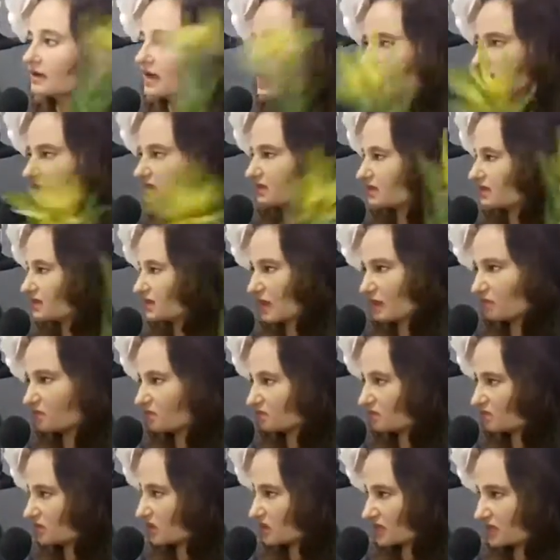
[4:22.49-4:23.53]
And some
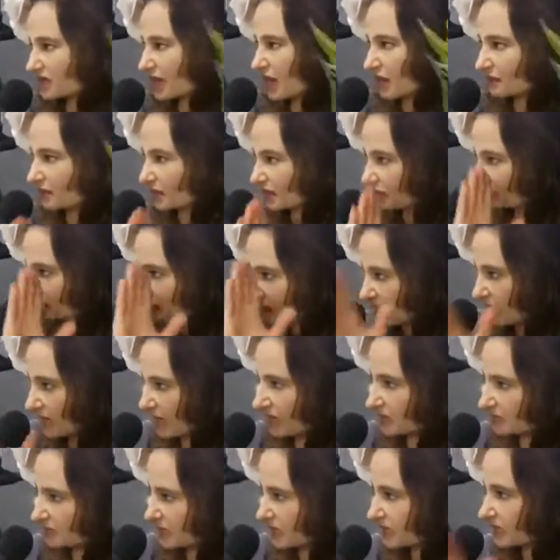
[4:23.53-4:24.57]
just come in as
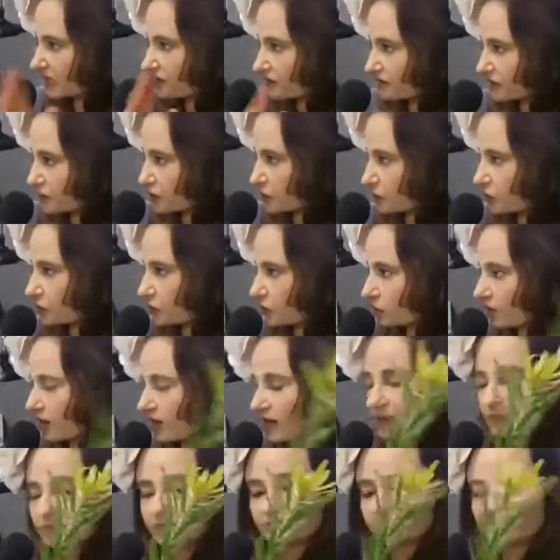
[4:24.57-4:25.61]
individual
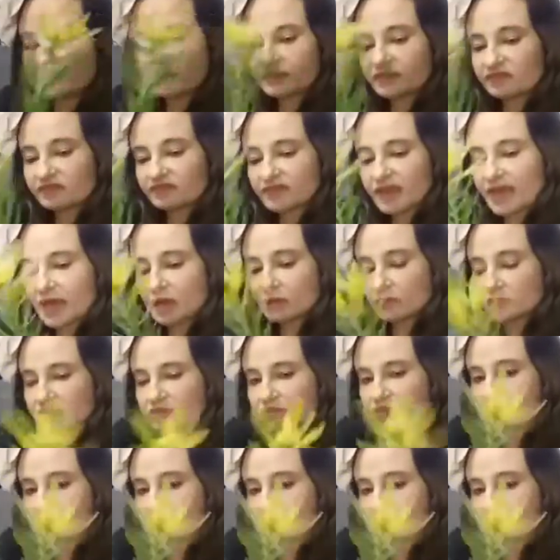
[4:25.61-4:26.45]
flowers.